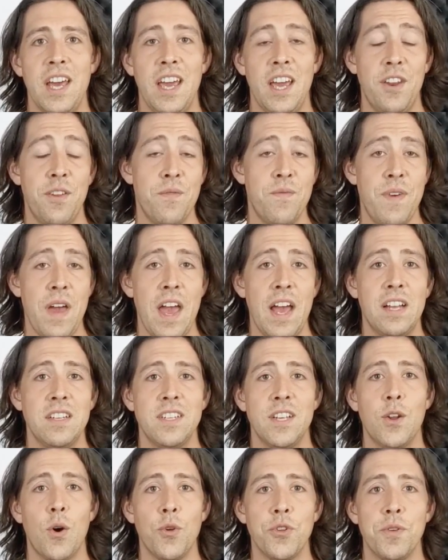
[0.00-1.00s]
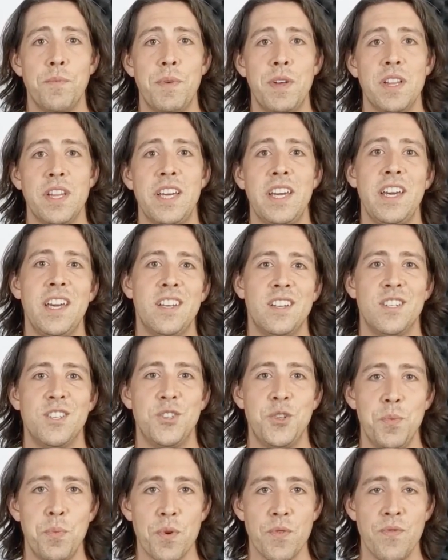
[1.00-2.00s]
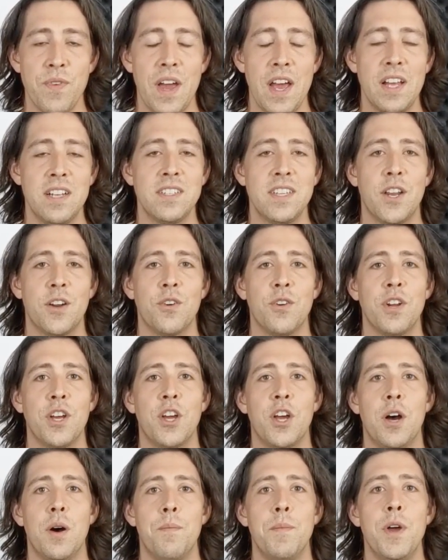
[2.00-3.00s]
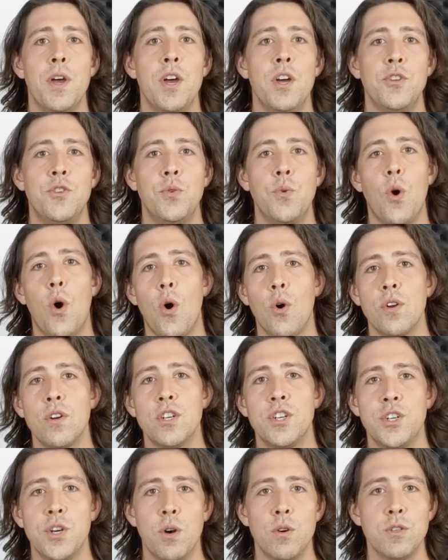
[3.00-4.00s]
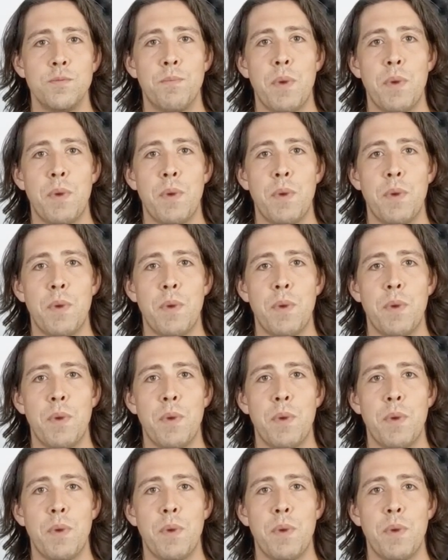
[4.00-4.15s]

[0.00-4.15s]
into fans and ultimately into super fans that are going to come to all your shows,